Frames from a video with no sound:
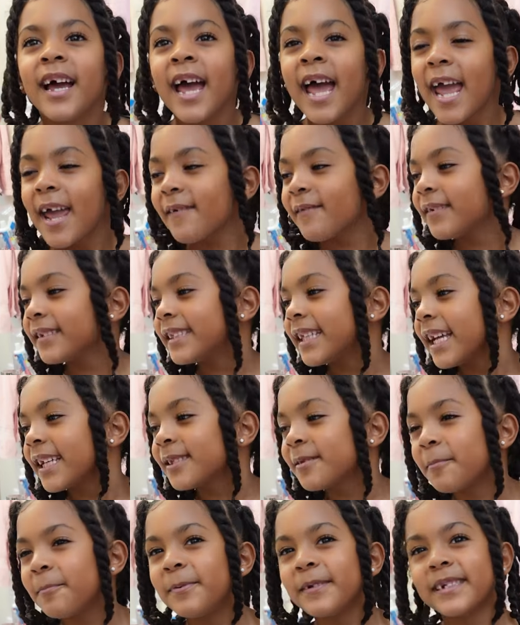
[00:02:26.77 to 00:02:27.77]
Ava takes
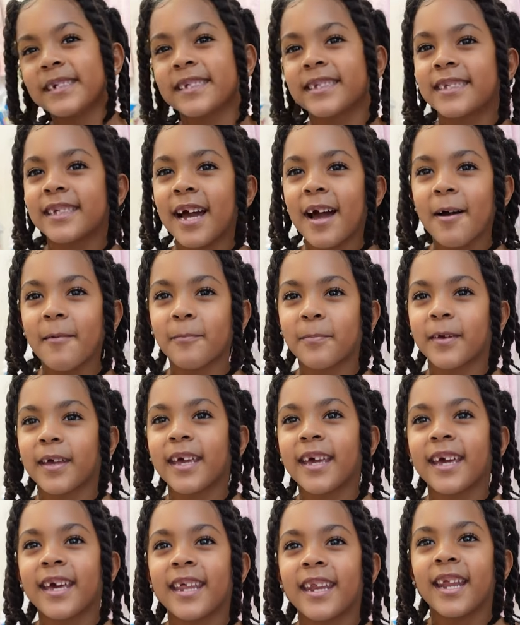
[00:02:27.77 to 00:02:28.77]
a big dump
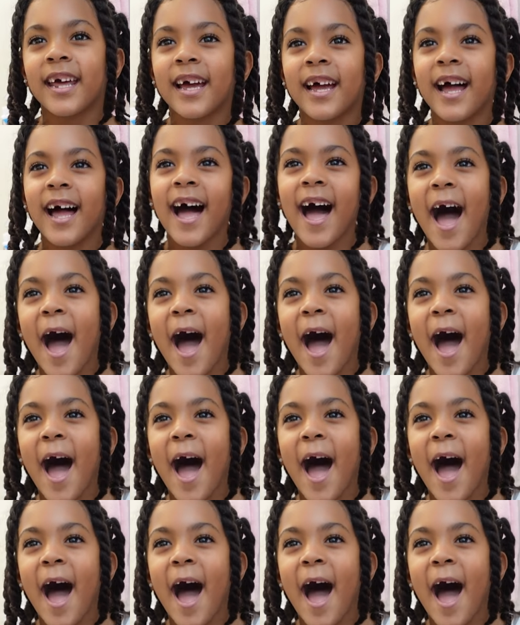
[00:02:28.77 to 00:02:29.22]
and oh,